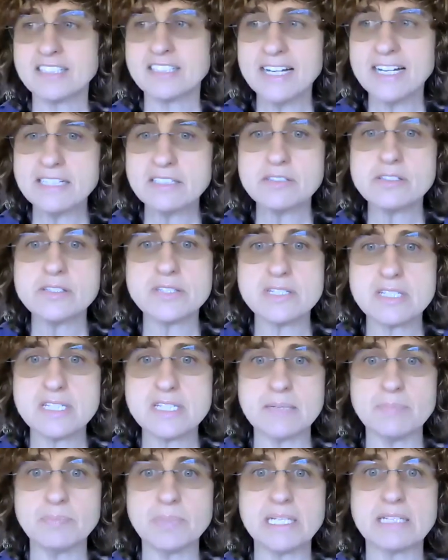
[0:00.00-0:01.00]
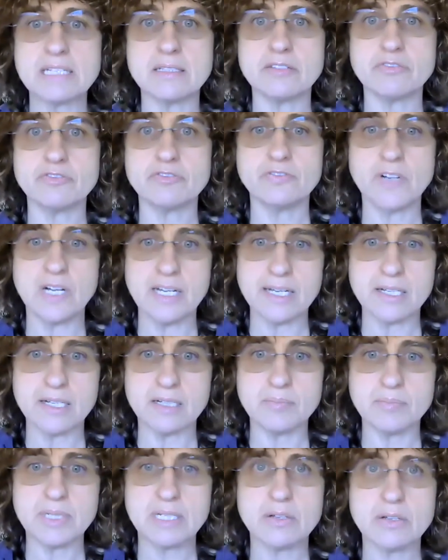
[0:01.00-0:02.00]
titles are typically
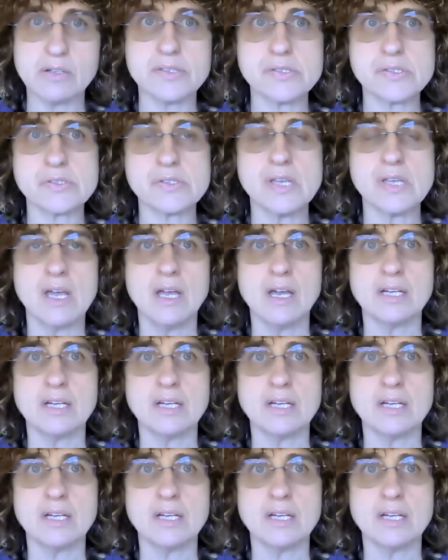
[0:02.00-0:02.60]
fine because